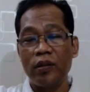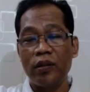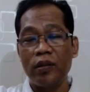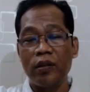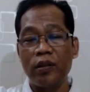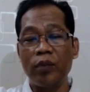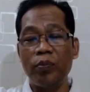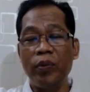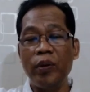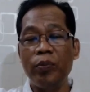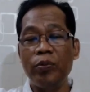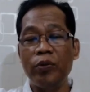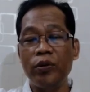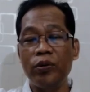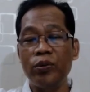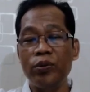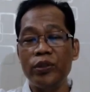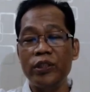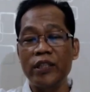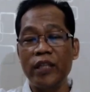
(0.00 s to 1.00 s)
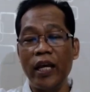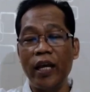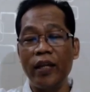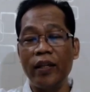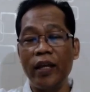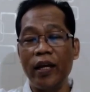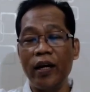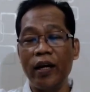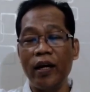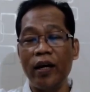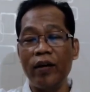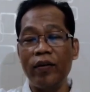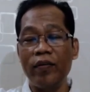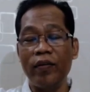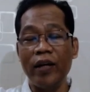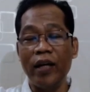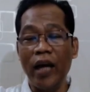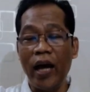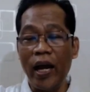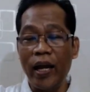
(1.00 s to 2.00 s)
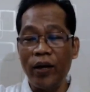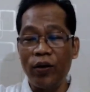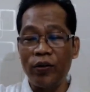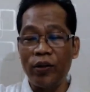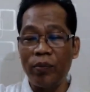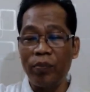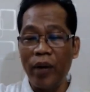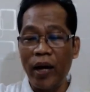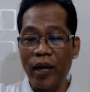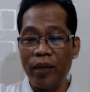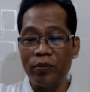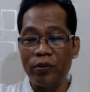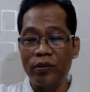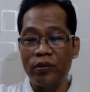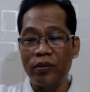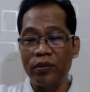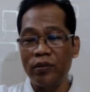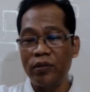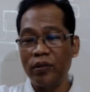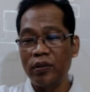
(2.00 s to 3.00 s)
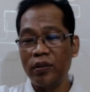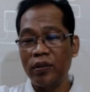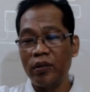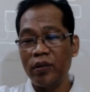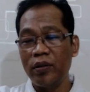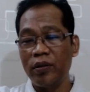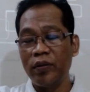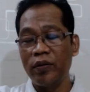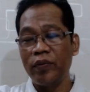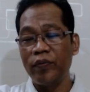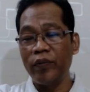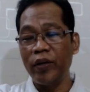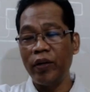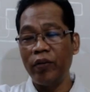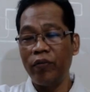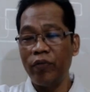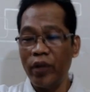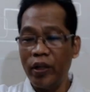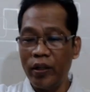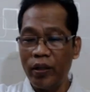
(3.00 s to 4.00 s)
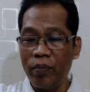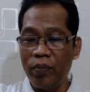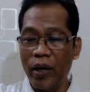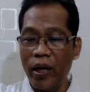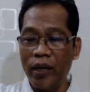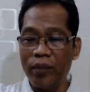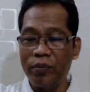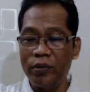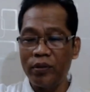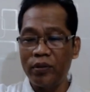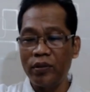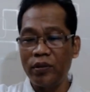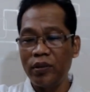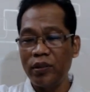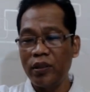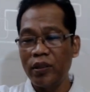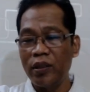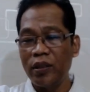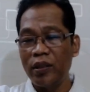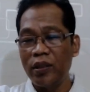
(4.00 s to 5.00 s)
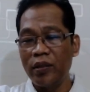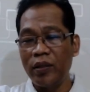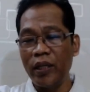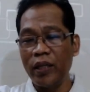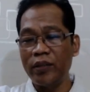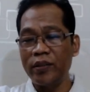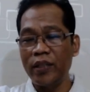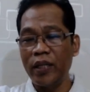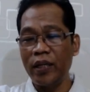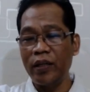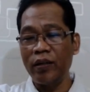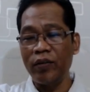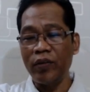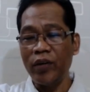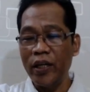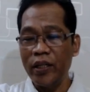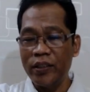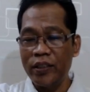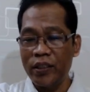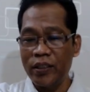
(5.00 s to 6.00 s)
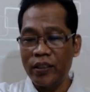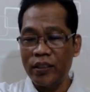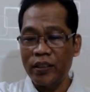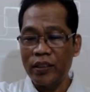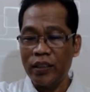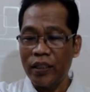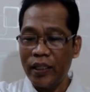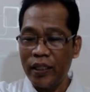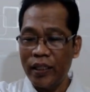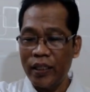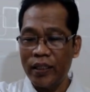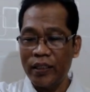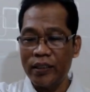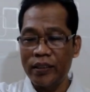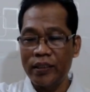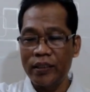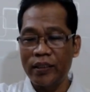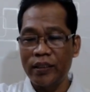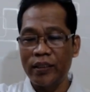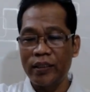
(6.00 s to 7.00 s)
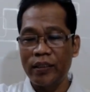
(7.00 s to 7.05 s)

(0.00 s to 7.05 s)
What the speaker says: The people who say they are relying on the Bible, they read the Bible, they say the religious leaders,